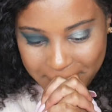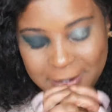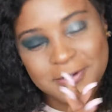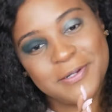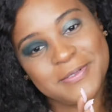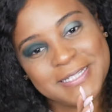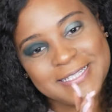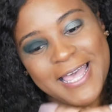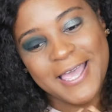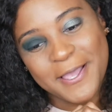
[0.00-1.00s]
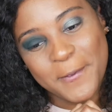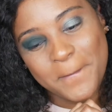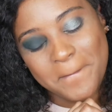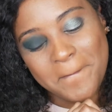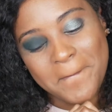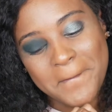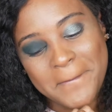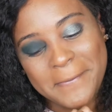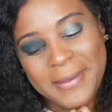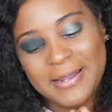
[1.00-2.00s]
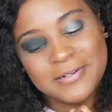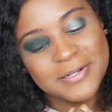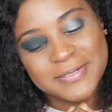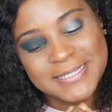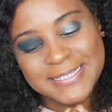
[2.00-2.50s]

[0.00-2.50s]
I don't know what to say. I don't know what to